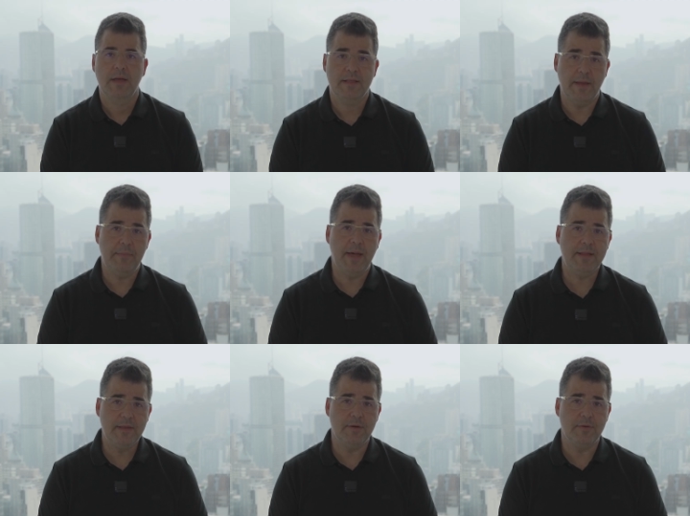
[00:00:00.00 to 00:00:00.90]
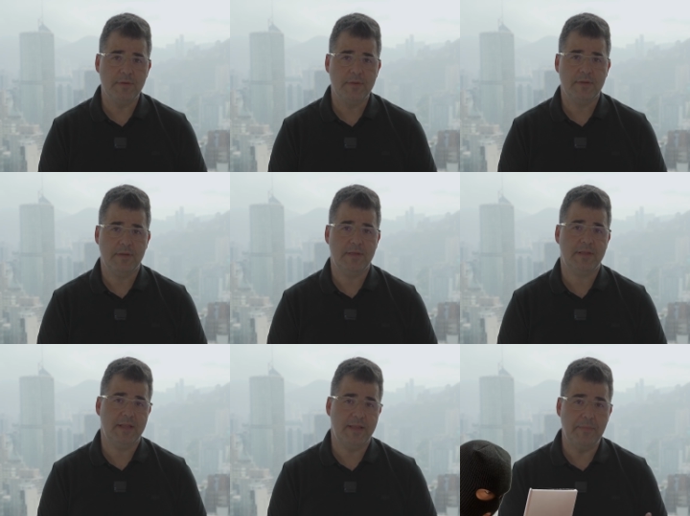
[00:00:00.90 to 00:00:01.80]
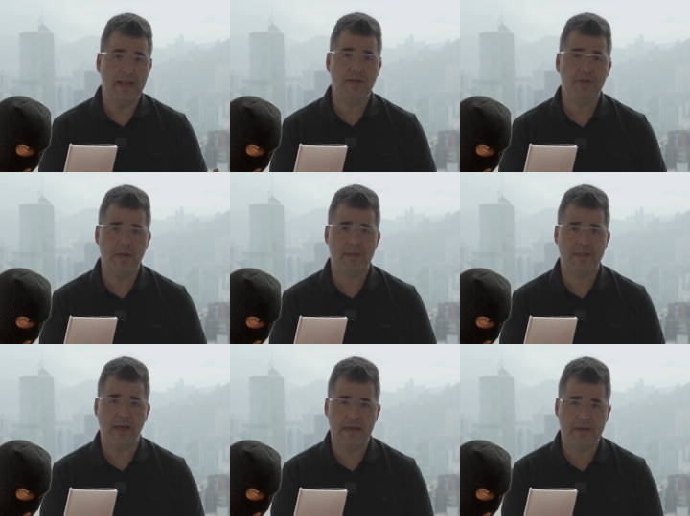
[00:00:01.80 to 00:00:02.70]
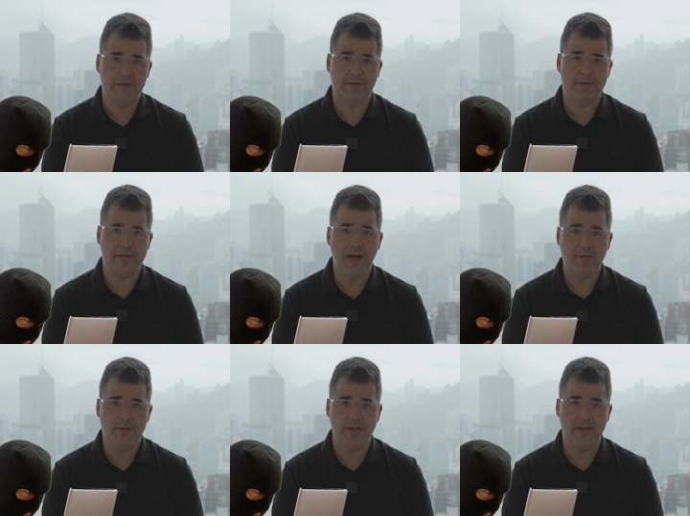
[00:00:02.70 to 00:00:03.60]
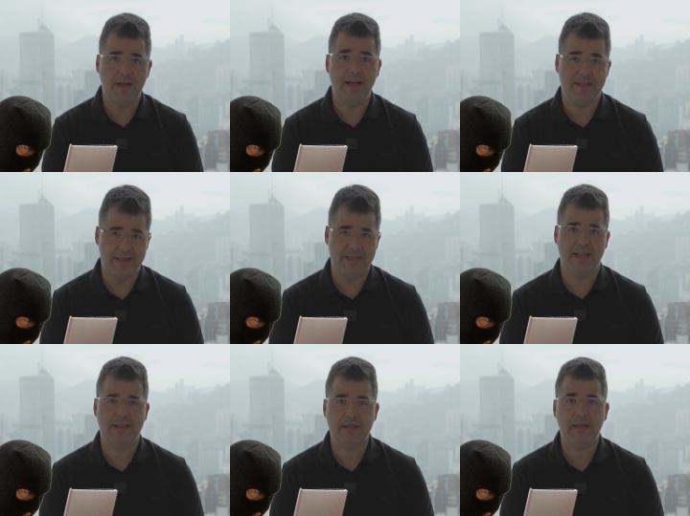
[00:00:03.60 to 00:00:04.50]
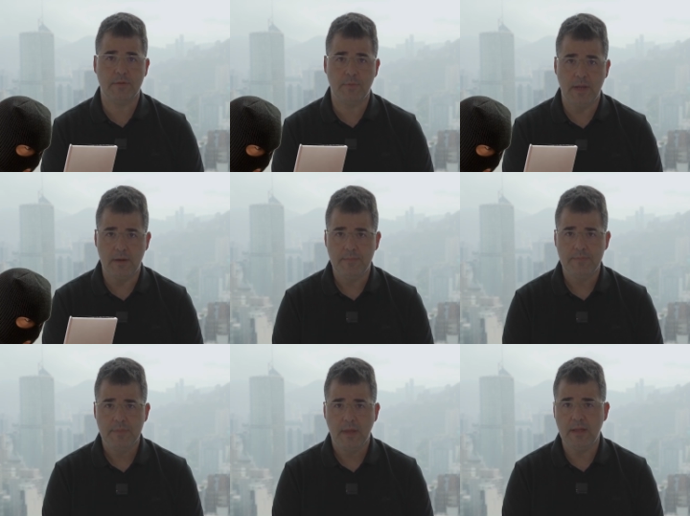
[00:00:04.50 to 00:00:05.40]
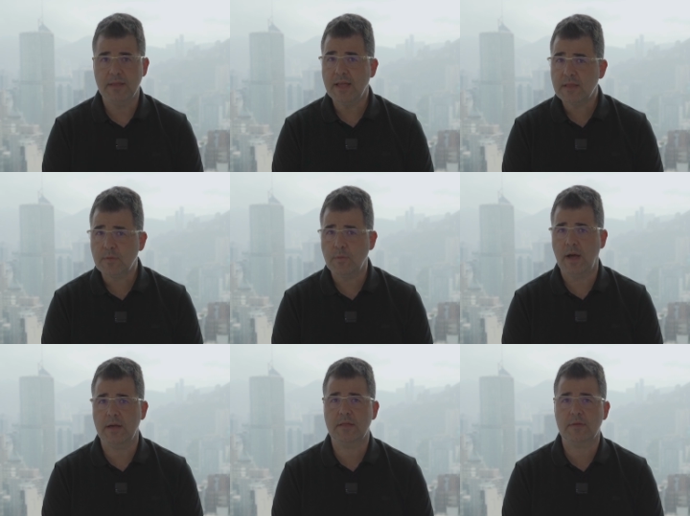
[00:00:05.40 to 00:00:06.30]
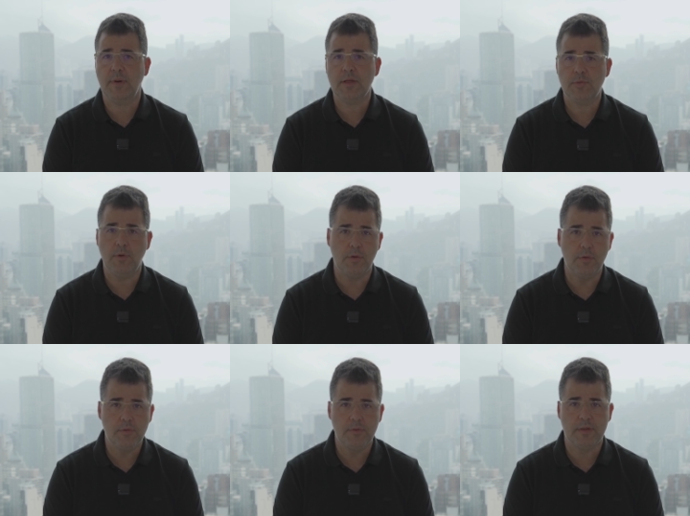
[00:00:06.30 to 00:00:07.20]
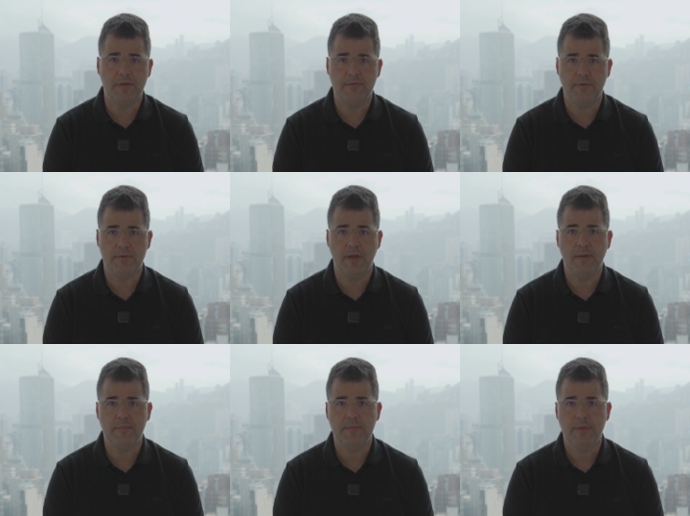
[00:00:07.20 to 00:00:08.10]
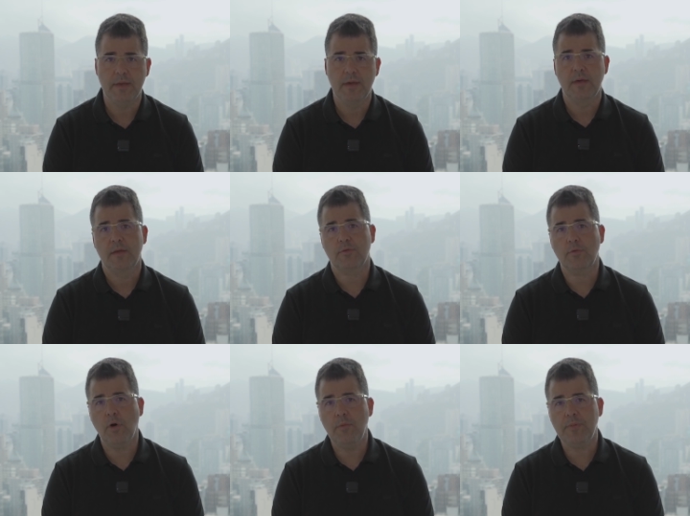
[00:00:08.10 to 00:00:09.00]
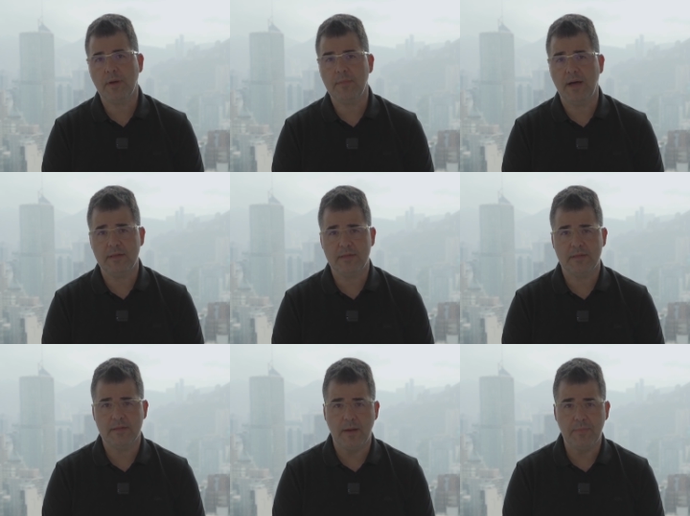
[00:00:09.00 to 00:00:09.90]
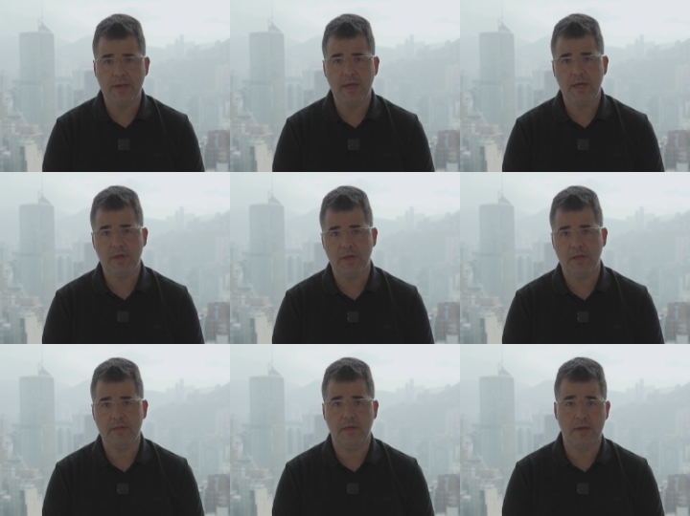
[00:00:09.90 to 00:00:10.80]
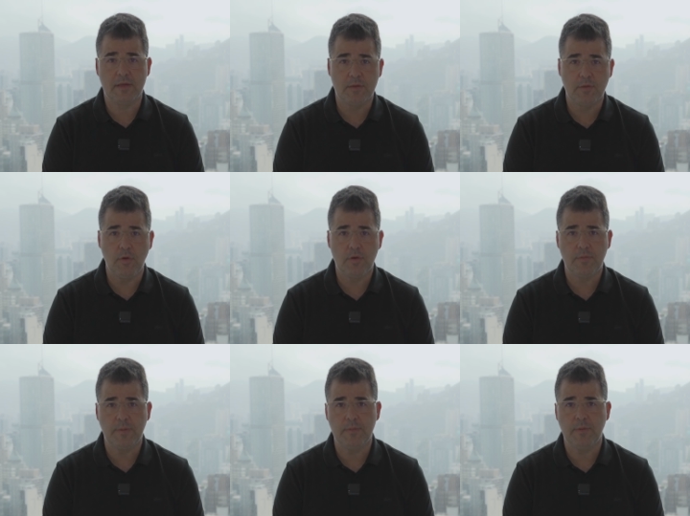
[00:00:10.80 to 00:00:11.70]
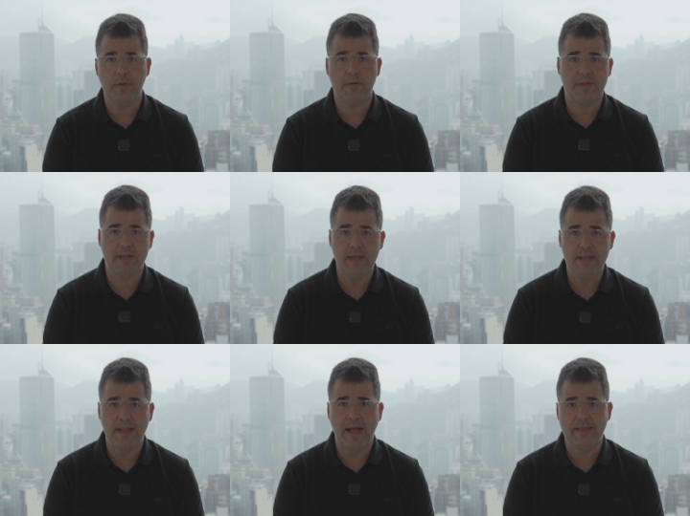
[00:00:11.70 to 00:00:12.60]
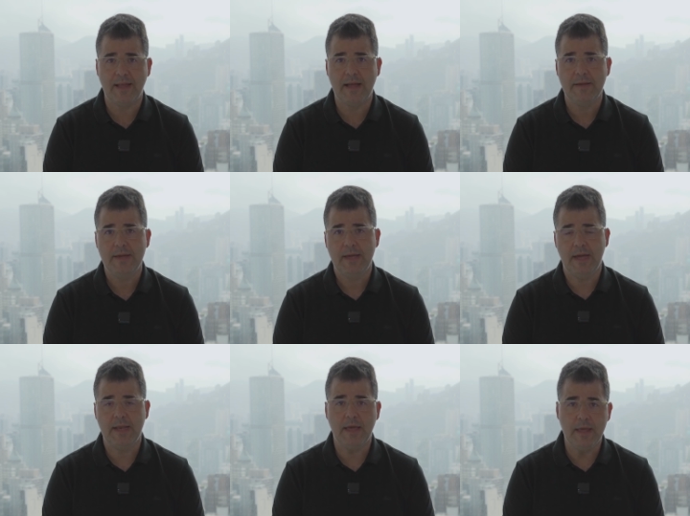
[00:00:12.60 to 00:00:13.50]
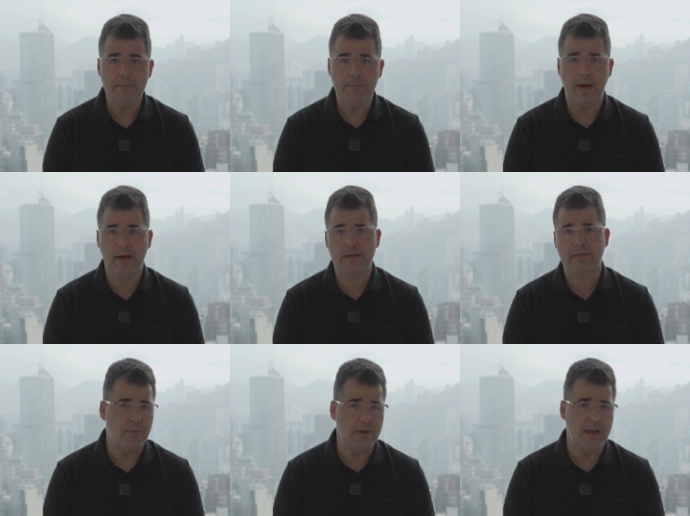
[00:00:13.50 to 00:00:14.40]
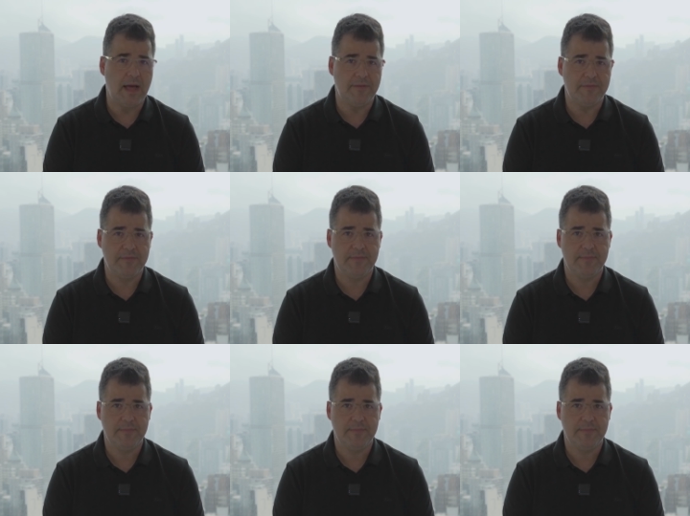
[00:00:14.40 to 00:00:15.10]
The bad news is that the malicious actors out there understand it as well. And that's why it's much more lucrative for them to compromise the applications, extort people, steal data, and impact our life.